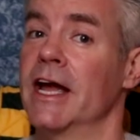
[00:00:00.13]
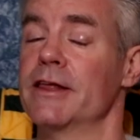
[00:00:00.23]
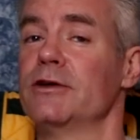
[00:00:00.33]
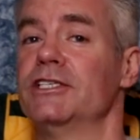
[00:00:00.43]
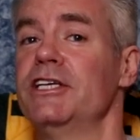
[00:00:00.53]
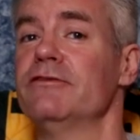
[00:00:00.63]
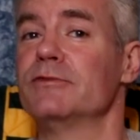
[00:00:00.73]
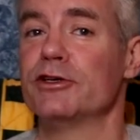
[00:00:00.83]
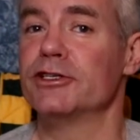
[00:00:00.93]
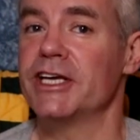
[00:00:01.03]
Hey there, it's Steve
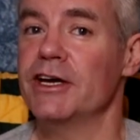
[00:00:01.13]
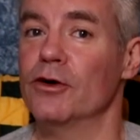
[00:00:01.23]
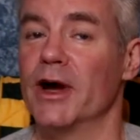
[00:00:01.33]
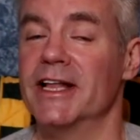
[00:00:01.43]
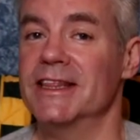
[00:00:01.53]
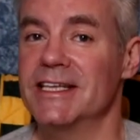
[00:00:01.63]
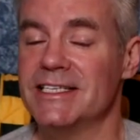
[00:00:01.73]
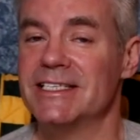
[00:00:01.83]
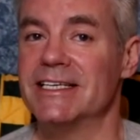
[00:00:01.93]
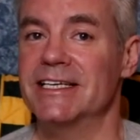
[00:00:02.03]
from Serious Keto, and
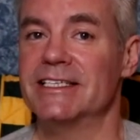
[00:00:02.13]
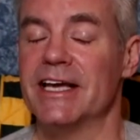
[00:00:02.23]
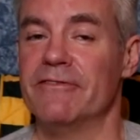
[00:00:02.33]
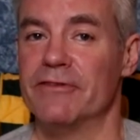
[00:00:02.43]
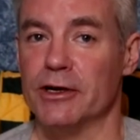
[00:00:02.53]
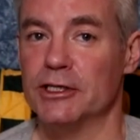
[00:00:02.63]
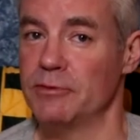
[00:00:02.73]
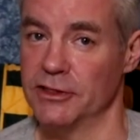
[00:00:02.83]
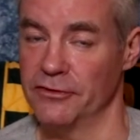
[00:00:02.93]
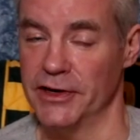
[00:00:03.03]
this is a very
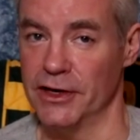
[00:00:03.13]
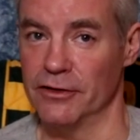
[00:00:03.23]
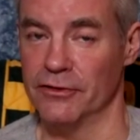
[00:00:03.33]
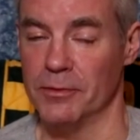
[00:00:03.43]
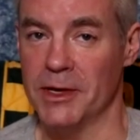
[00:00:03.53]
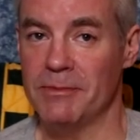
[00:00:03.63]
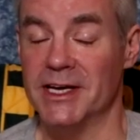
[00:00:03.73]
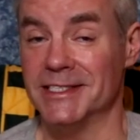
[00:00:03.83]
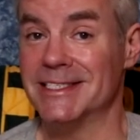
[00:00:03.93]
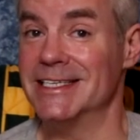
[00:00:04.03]
special video for me
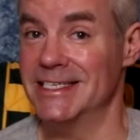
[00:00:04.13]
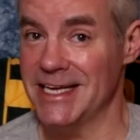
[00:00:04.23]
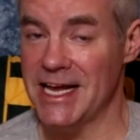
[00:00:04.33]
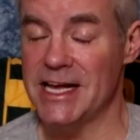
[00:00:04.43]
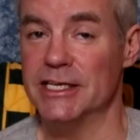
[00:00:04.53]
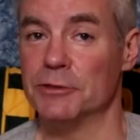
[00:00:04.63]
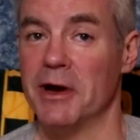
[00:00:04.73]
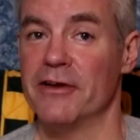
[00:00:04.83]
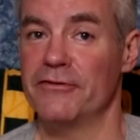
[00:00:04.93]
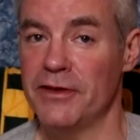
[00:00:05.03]
because today is
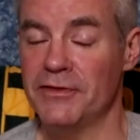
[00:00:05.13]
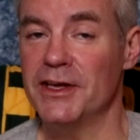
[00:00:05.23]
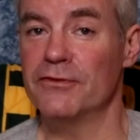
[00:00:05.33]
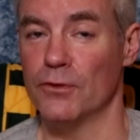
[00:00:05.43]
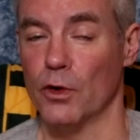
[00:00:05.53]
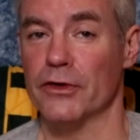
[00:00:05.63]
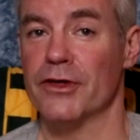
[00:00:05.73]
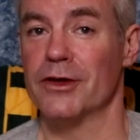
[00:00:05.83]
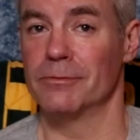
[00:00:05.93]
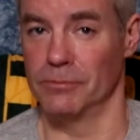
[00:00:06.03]
my 54th
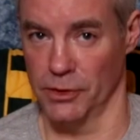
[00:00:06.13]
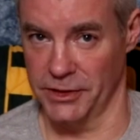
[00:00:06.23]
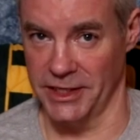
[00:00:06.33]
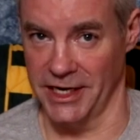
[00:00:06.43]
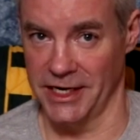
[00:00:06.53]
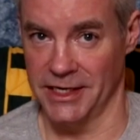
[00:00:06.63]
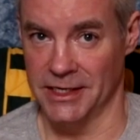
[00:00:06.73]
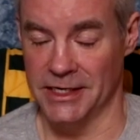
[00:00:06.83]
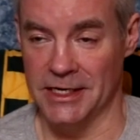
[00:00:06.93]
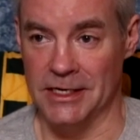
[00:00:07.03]
birthday.
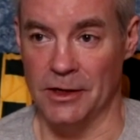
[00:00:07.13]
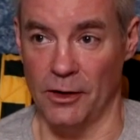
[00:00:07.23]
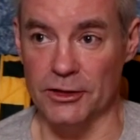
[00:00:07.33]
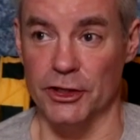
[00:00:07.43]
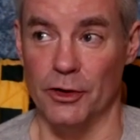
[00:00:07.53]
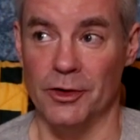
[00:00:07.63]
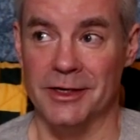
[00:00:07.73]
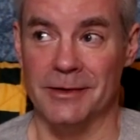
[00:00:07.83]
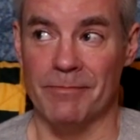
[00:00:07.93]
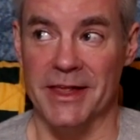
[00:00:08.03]
Also,
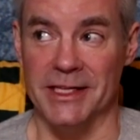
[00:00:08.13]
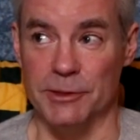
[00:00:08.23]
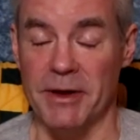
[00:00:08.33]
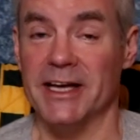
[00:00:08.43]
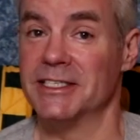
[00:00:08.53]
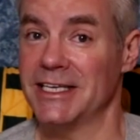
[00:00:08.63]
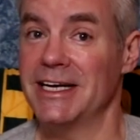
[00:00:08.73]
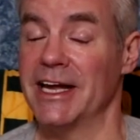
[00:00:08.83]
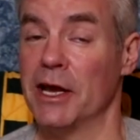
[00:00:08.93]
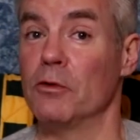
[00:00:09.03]
this past
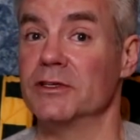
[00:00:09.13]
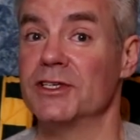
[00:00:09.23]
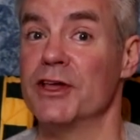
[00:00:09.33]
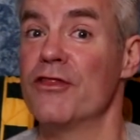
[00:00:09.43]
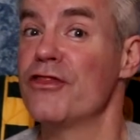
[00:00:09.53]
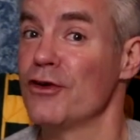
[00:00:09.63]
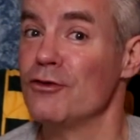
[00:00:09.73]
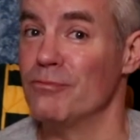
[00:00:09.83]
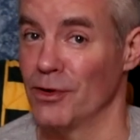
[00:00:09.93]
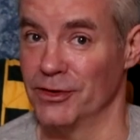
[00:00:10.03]
Sunday was the
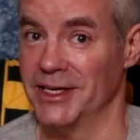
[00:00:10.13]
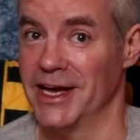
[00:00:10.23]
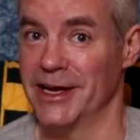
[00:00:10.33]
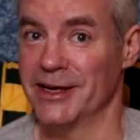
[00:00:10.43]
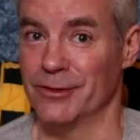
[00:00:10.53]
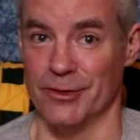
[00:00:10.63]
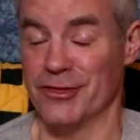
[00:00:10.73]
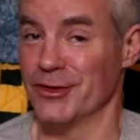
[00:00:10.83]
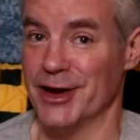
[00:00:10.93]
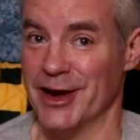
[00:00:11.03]
third birthday or
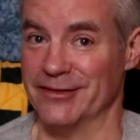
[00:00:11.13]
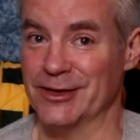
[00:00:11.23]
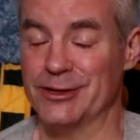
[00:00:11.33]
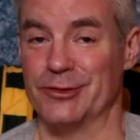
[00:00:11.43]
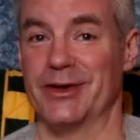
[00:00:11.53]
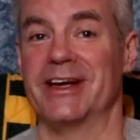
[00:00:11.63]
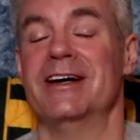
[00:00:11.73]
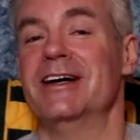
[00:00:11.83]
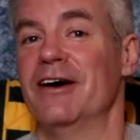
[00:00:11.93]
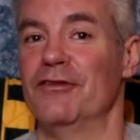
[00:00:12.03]
third anniversary
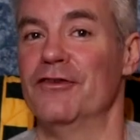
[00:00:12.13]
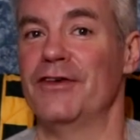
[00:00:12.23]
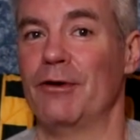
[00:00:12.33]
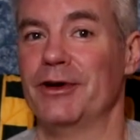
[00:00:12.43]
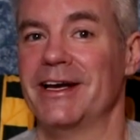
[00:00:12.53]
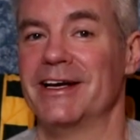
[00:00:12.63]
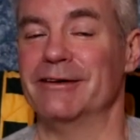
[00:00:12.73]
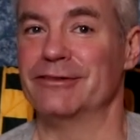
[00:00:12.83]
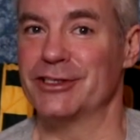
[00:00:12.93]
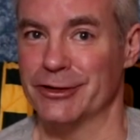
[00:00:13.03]
of the founding
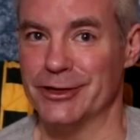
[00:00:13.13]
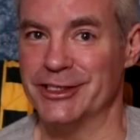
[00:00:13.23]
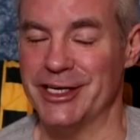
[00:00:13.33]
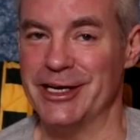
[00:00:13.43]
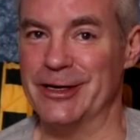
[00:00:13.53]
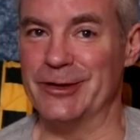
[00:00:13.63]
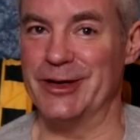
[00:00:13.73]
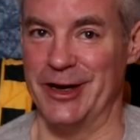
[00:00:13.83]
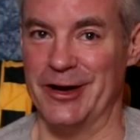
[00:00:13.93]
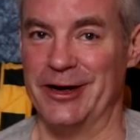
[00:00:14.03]
of Serious Keto
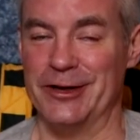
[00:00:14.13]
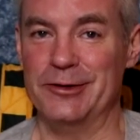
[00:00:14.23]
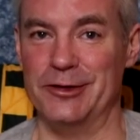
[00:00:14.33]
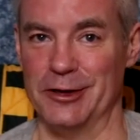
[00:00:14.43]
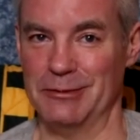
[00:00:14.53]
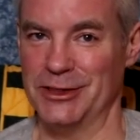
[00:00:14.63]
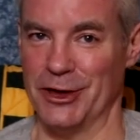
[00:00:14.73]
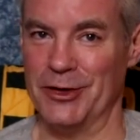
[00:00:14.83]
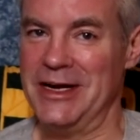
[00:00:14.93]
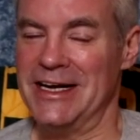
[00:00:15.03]
here on YouTube.
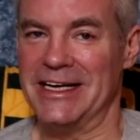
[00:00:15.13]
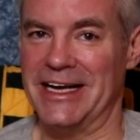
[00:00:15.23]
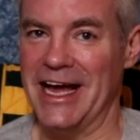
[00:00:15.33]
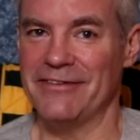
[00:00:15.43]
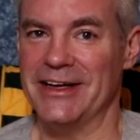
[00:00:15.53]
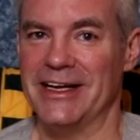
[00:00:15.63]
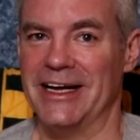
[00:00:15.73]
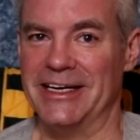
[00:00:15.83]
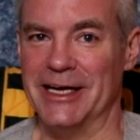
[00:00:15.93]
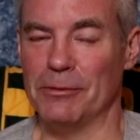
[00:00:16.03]
So kind of
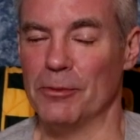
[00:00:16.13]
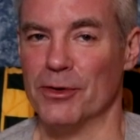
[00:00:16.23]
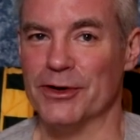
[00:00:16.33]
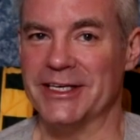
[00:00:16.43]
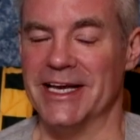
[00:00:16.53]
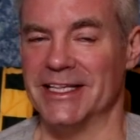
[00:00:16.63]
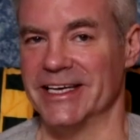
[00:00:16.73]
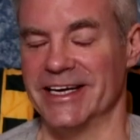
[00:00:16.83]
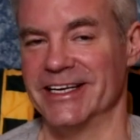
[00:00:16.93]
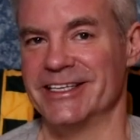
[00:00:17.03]
a double birthday
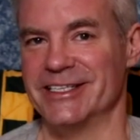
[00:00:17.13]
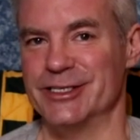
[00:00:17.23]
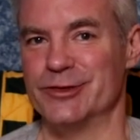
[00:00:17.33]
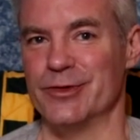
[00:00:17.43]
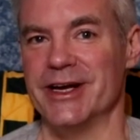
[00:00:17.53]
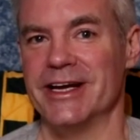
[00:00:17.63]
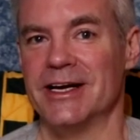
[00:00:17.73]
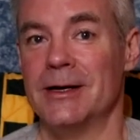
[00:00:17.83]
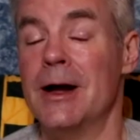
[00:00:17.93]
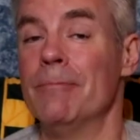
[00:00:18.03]
thing this week.
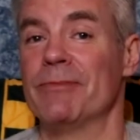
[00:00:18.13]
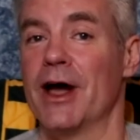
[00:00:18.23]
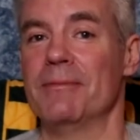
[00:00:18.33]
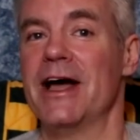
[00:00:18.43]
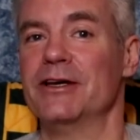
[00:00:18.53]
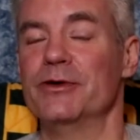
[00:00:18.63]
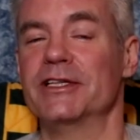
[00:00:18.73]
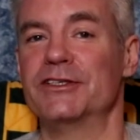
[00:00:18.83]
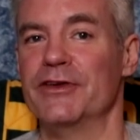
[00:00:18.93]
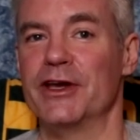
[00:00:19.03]
Now, I'm not doing
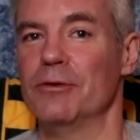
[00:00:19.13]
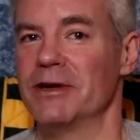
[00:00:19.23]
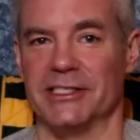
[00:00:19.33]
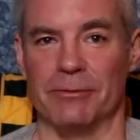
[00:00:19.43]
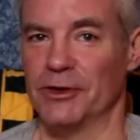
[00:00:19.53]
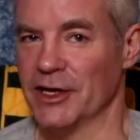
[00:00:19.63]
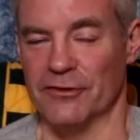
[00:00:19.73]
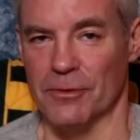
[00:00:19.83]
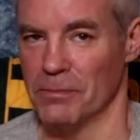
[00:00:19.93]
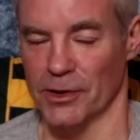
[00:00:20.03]
this video because I'm looking
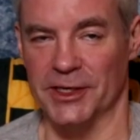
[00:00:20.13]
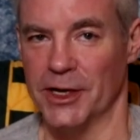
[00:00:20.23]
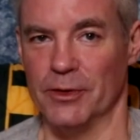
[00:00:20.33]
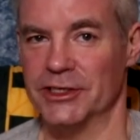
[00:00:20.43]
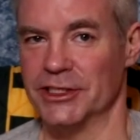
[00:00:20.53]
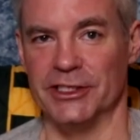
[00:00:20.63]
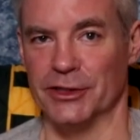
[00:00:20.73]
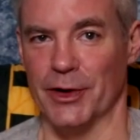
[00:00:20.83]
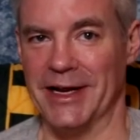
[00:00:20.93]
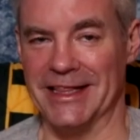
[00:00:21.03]
for birthday
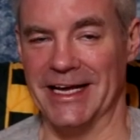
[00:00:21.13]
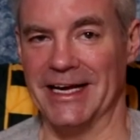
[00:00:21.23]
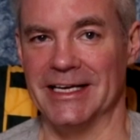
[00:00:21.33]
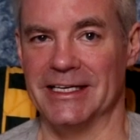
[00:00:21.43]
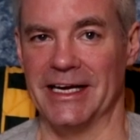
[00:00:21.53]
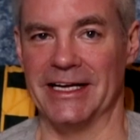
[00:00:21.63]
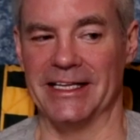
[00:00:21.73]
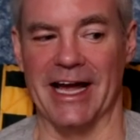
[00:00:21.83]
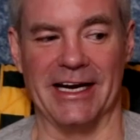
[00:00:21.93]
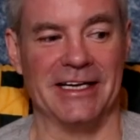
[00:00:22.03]
wishes or anything like
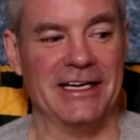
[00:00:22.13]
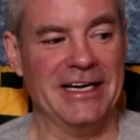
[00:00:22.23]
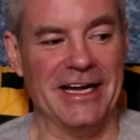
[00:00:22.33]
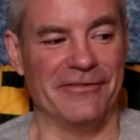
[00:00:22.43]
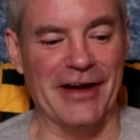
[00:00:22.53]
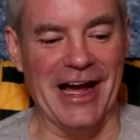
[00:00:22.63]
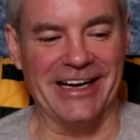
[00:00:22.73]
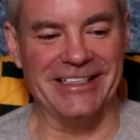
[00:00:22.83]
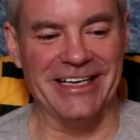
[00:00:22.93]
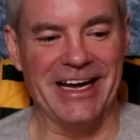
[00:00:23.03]
that. In
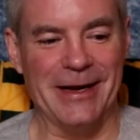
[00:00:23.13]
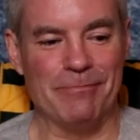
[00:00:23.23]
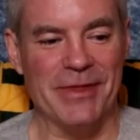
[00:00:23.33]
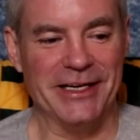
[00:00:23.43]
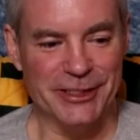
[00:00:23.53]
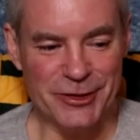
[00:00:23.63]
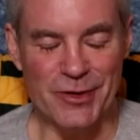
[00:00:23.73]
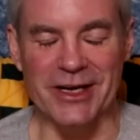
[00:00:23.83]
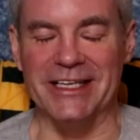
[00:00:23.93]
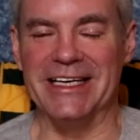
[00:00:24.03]
fact,
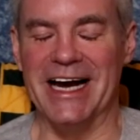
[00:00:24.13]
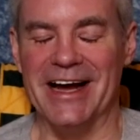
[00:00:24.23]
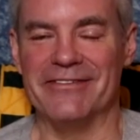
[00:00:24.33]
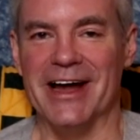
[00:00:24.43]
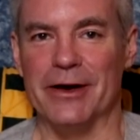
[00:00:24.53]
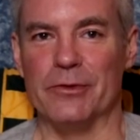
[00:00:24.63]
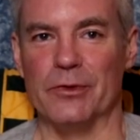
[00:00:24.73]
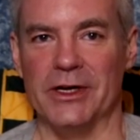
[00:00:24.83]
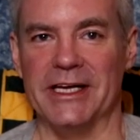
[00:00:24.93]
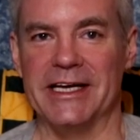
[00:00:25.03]
historically, I've not
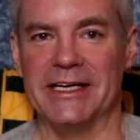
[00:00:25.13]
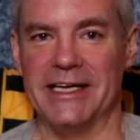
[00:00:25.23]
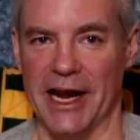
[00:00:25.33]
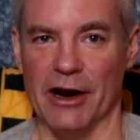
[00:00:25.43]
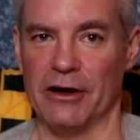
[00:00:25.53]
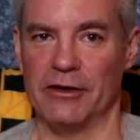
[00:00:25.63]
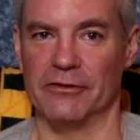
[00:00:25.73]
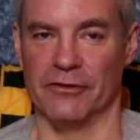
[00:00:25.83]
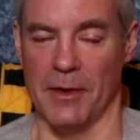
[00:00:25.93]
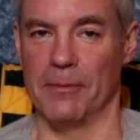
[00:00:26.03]
really cared
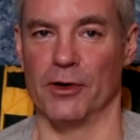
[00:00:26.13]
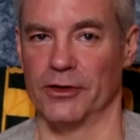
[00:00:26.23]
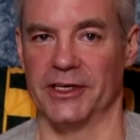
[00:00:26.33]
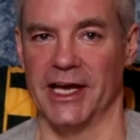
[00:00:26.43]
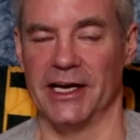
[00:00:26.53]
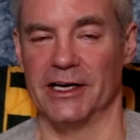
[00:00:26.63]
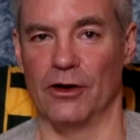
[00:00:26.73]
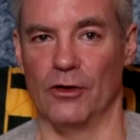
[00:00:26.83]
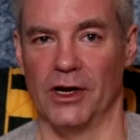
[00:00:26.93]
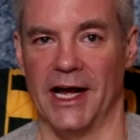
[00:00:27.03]
for my birthday a
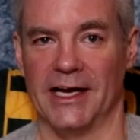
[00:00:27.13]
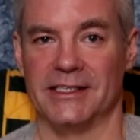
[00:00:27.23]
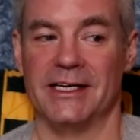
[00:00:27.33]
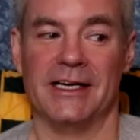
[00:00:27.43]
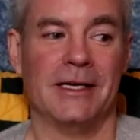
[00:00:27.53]
whole lot.